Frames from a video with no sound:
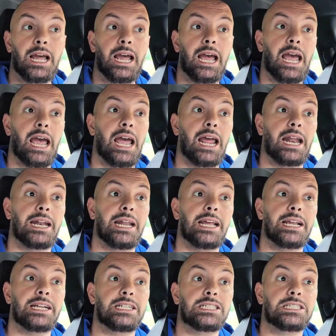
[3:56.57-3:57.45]
And
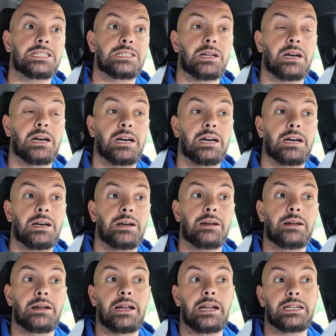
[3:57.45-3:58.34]
it's
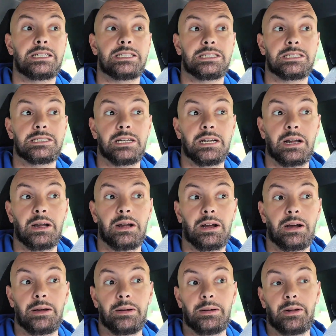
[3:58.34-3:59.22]

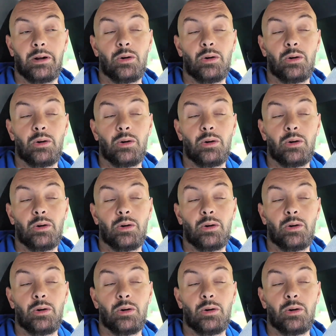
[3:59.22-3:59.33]
a